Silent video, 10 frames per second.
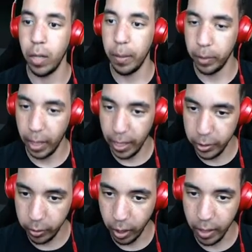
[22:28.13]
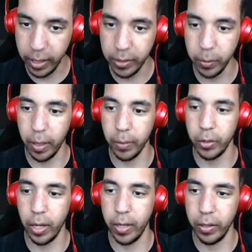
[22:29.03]
I'm glad you thought that's what I was
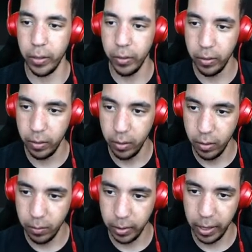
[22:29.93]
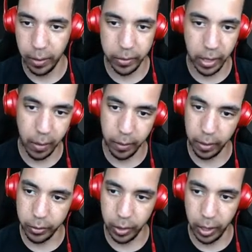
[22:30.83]
trying to do. That was not what I
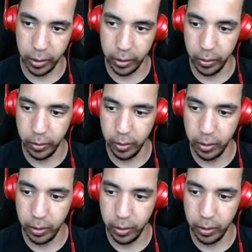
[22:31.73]
was trying to do.